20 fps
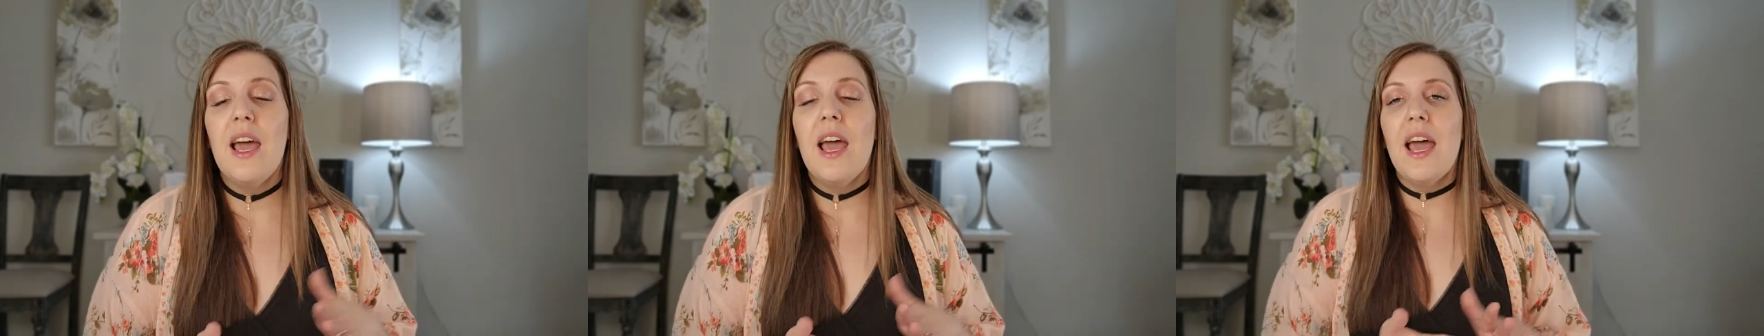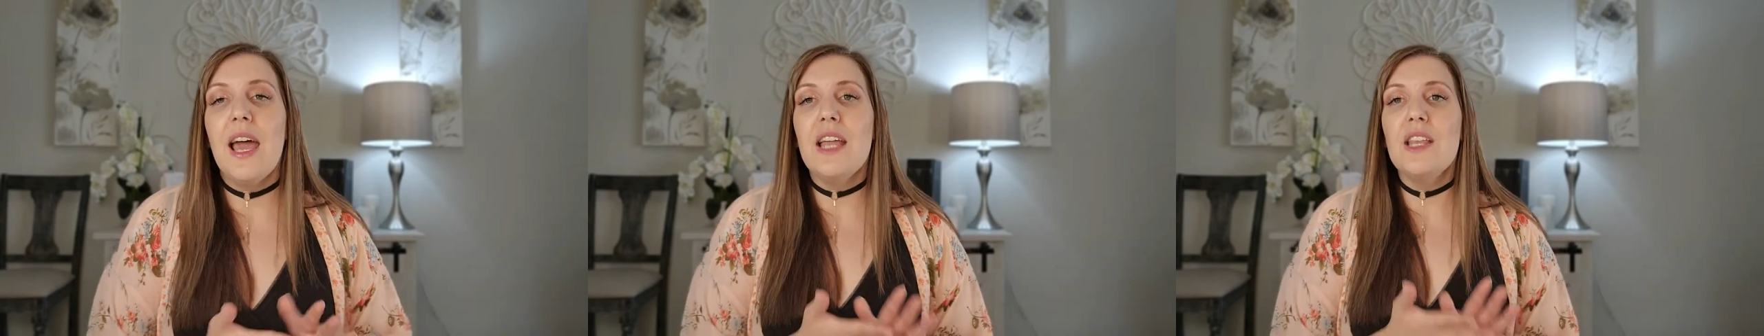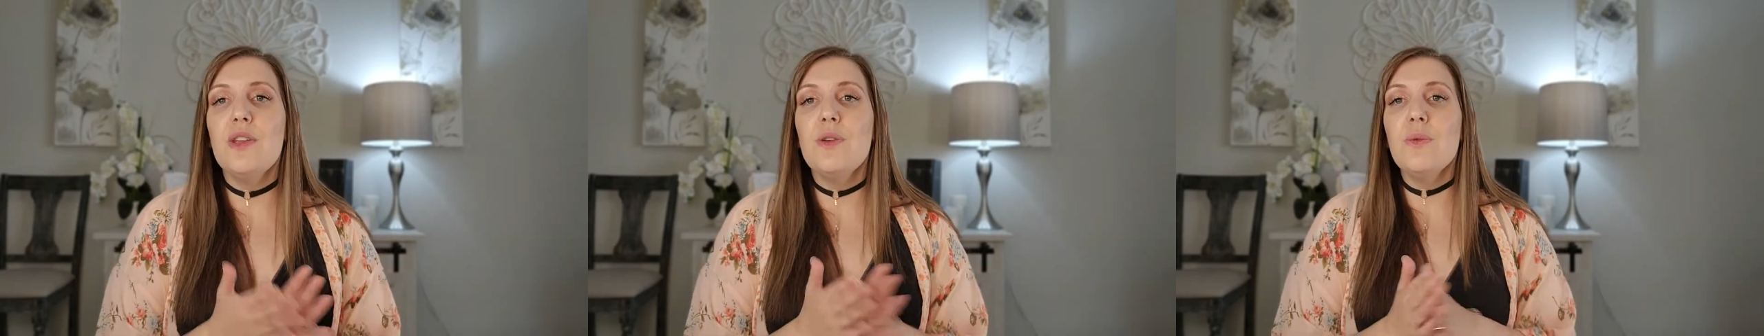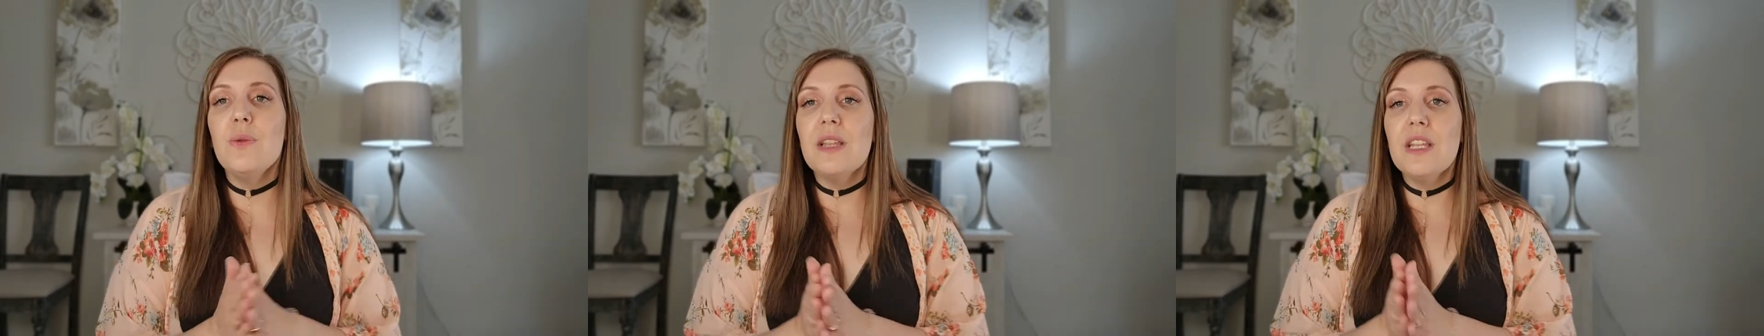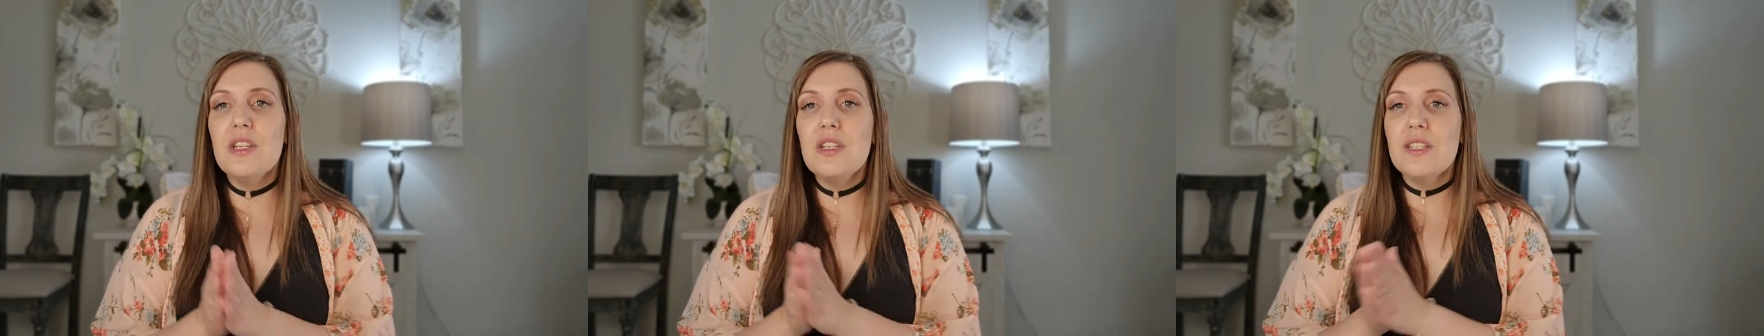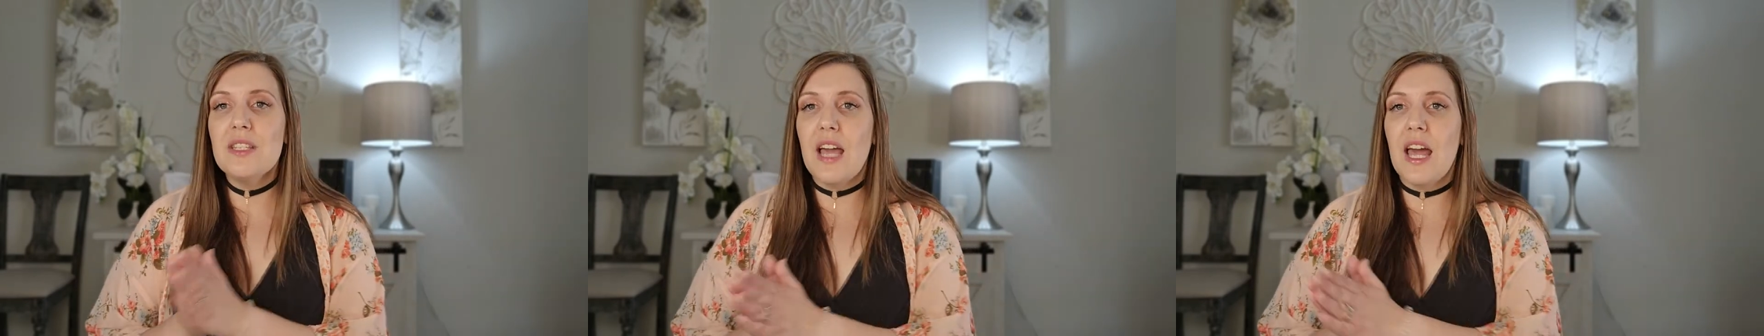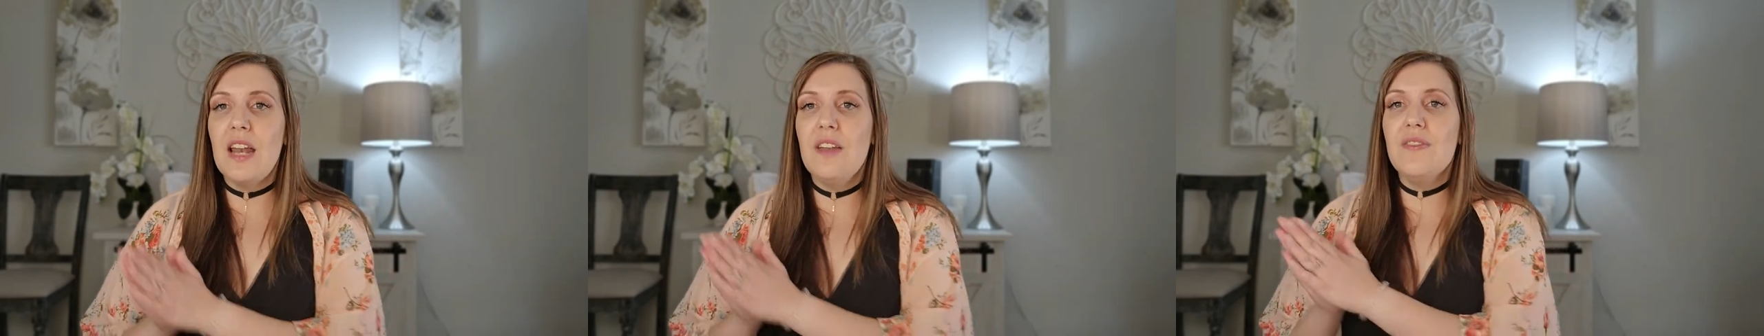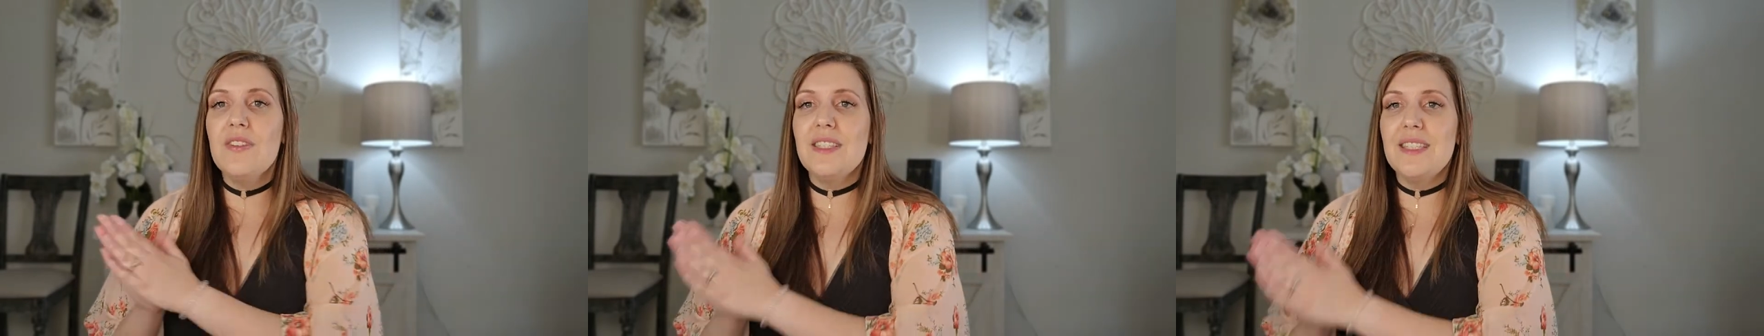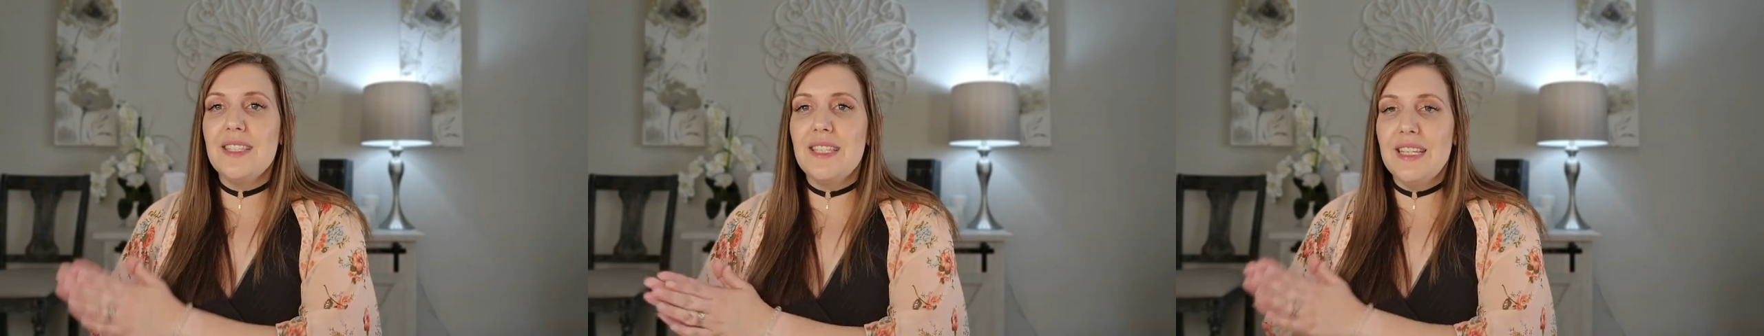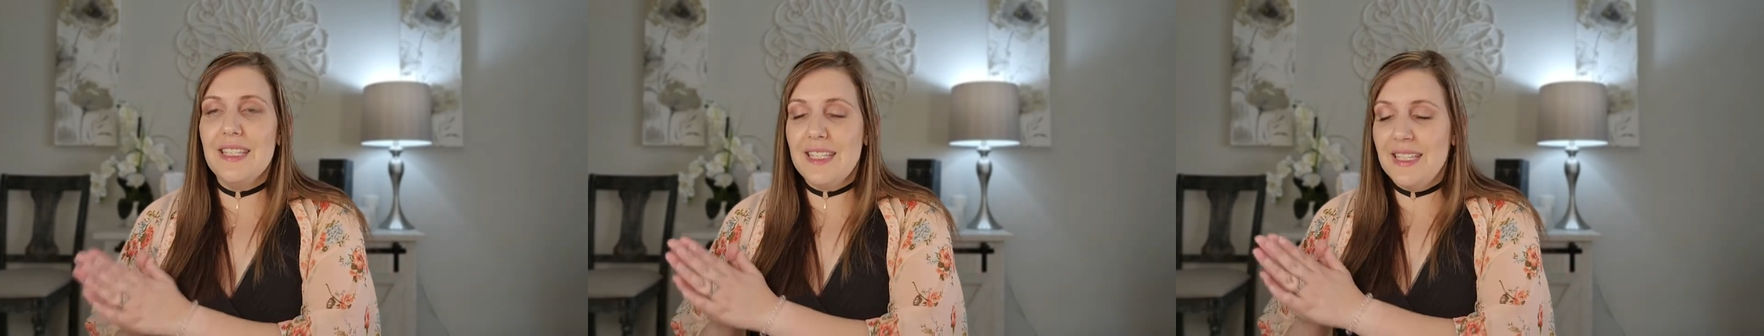and you really just kind of
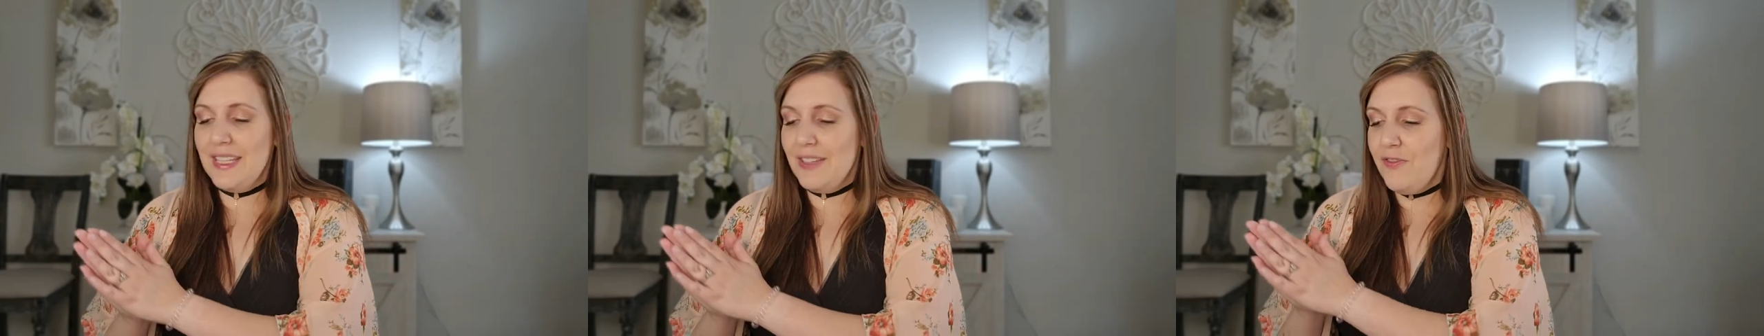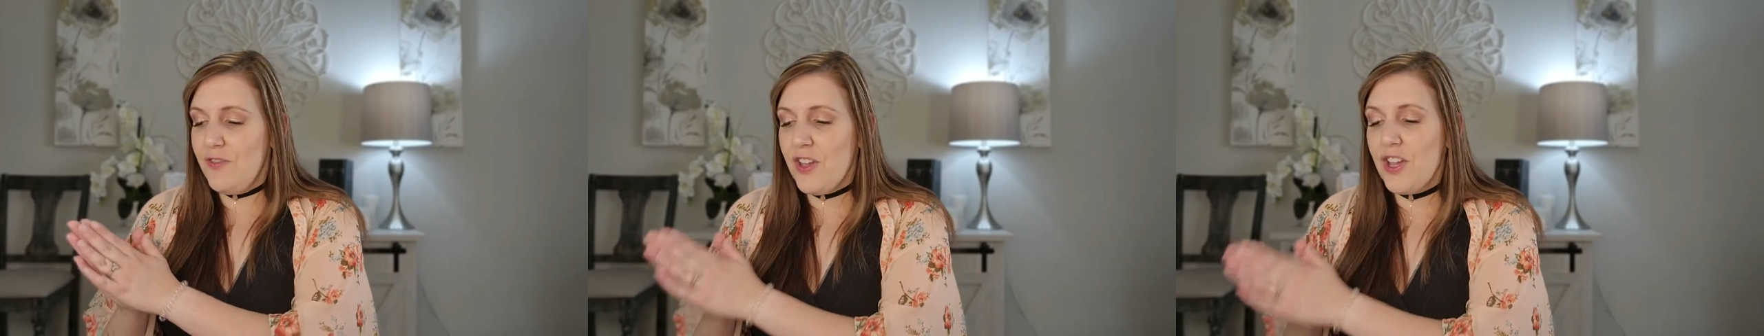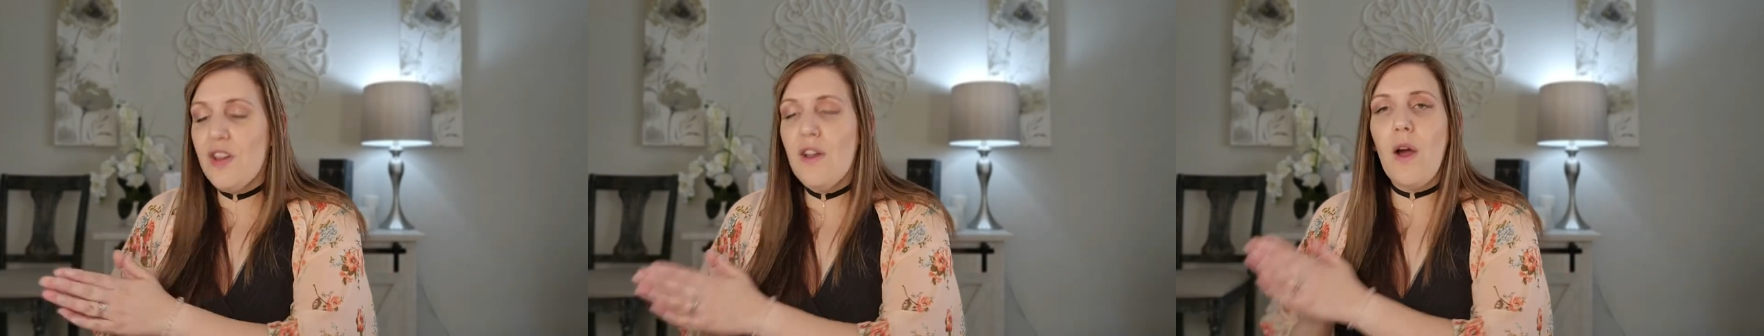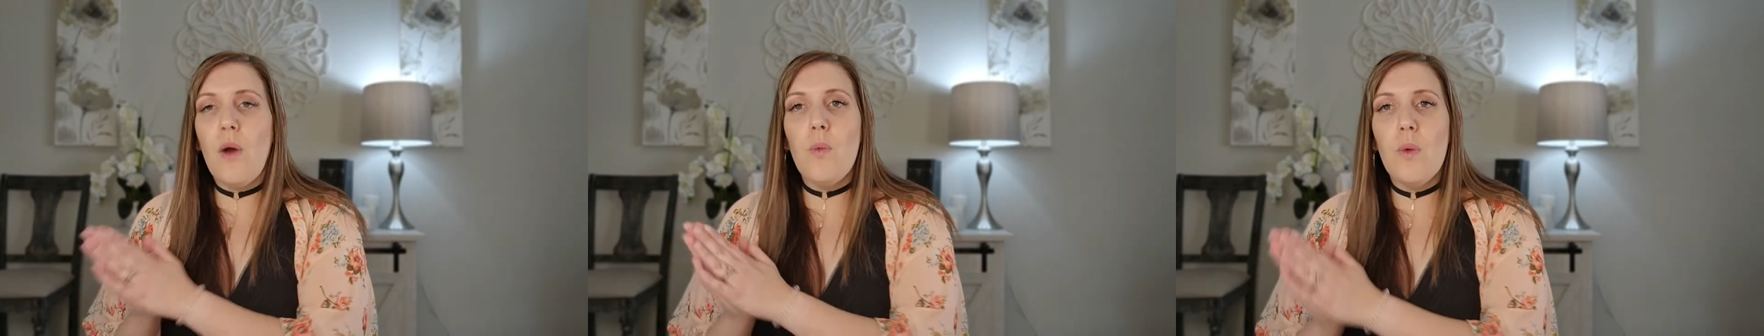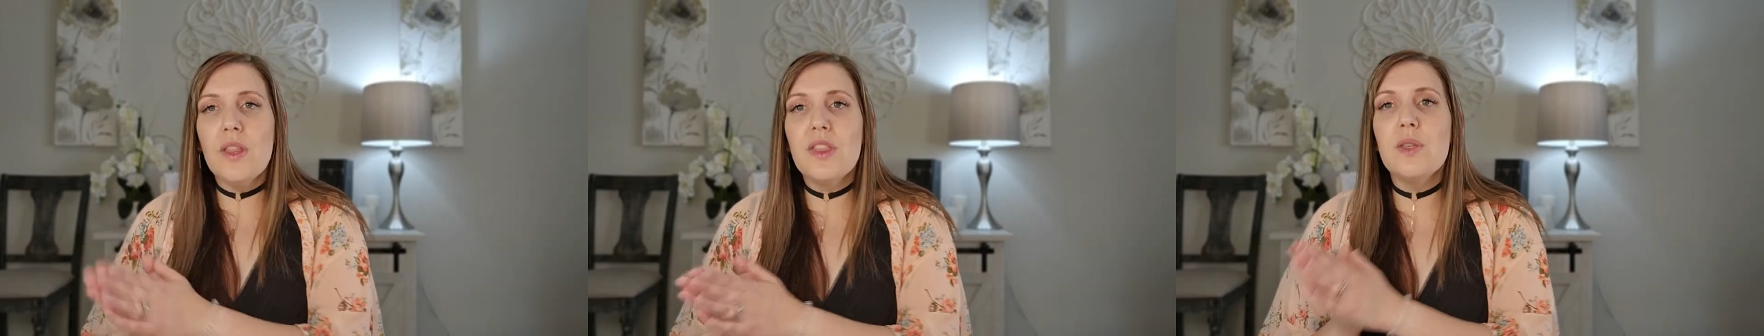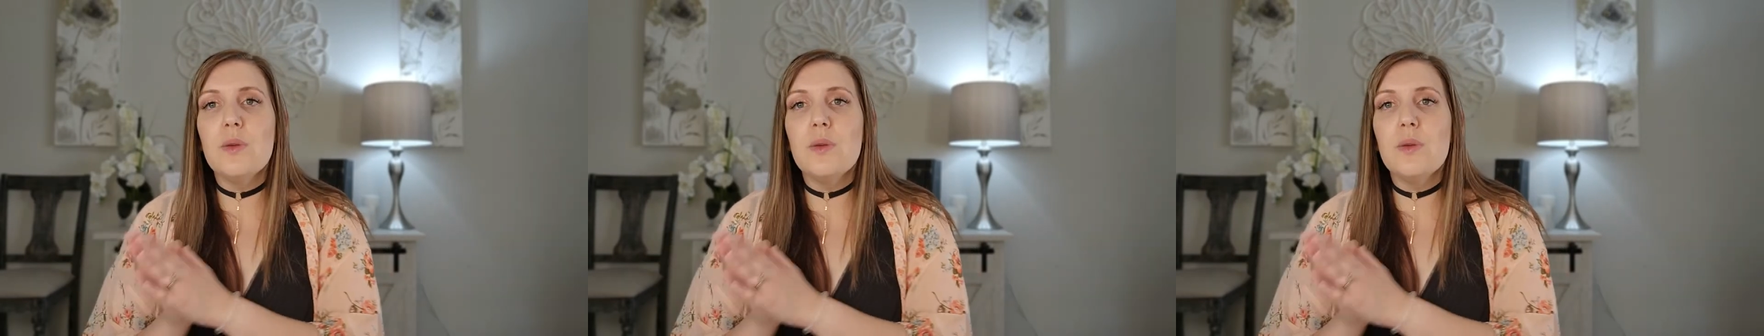figure out what